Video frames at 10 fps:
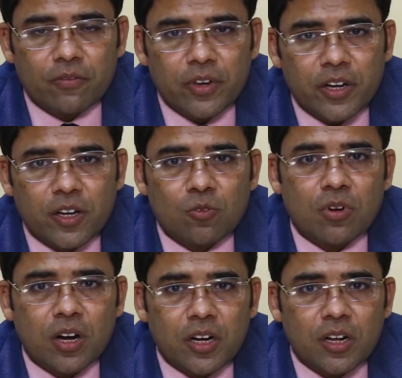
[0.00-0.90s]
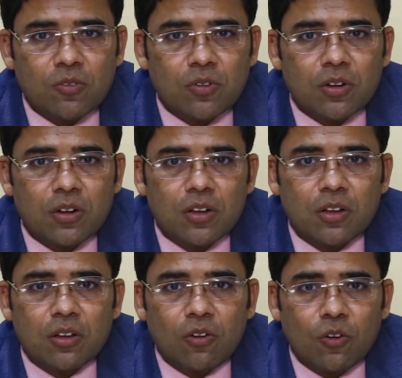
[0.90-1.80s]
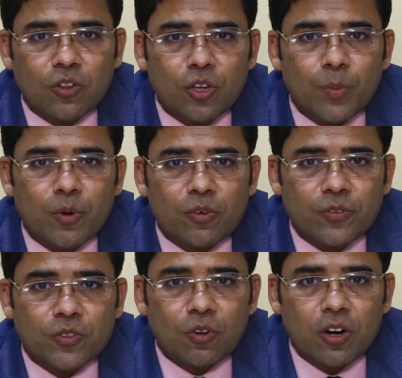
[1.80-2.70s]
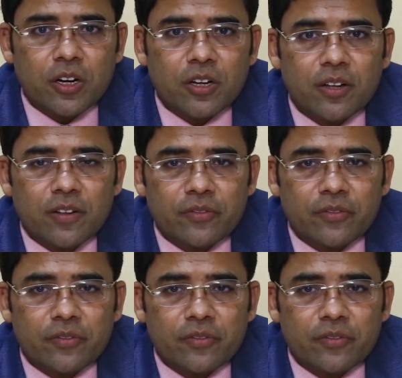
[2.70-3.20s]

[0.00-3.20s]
We need to cut down on the amount of salt